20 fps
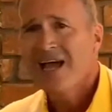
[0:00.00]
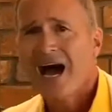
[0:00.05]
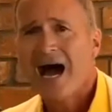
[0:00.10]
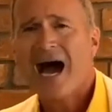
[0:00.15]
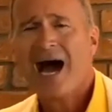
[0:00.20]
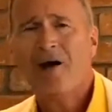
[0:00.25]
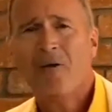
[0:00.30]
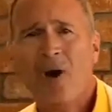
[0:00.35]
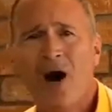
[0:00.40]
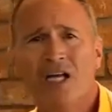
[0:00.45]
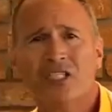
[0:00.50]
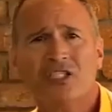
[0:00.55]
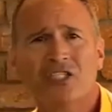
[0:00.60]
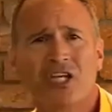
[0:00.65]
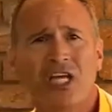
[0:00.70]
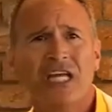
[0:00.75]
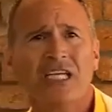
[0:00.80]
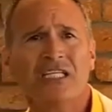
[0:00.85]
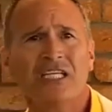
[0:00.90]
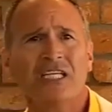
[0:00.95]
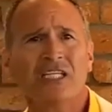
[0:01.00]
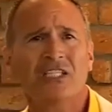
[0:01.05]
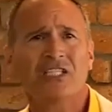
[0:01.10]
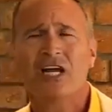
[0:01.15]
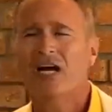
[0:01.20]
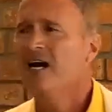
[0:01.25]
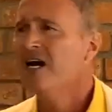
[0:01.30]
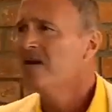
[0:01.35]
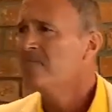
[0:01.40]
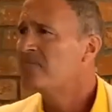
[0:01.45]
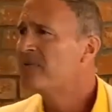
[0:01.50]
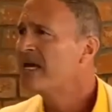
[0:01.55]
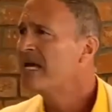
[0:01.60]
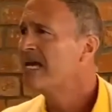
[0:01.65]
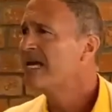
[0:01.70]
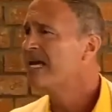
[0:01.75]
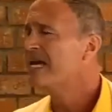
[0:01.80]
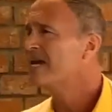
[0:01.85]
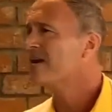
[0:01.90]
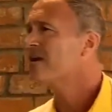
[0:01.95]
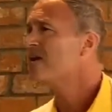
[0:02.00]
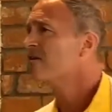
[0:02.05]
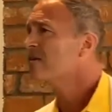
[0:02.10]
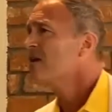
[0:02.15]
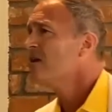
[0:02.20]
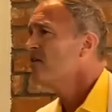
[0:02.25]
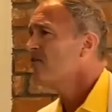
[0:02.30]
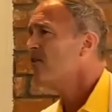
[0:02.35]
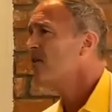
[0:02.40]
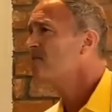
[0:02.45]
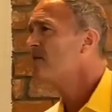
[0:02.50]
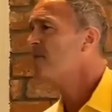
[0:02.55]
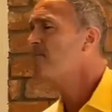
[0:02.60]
I want Jesus to be here from the